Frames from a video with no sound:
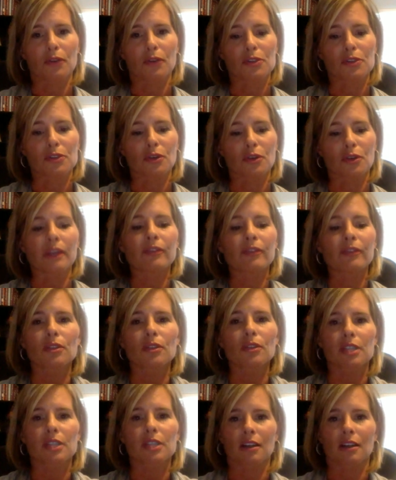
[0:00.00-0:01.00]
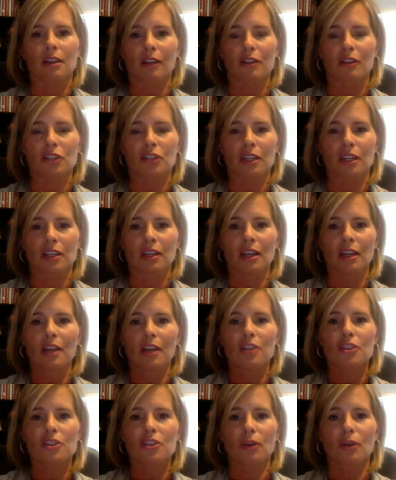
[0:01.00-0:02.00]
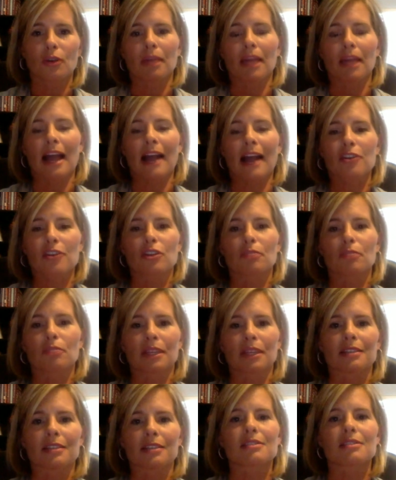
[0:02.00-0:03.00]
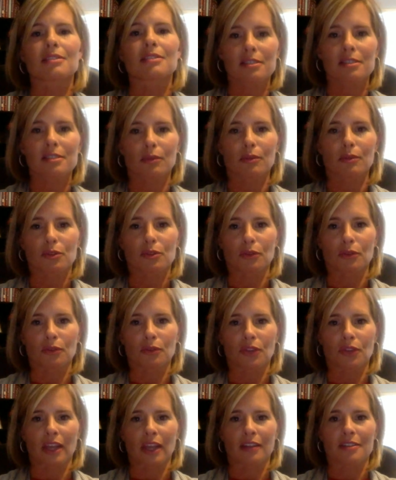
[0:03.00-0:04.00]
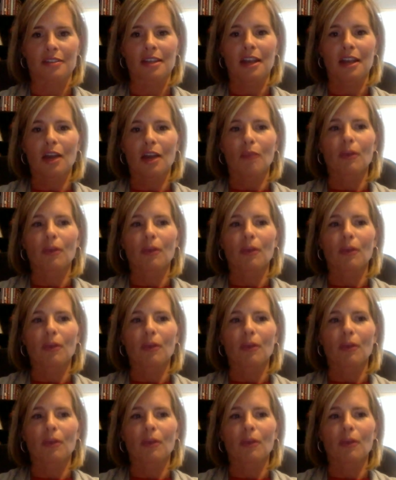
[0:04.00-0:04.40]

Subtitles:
And so even though the technology showing may actually be consistent with certain things,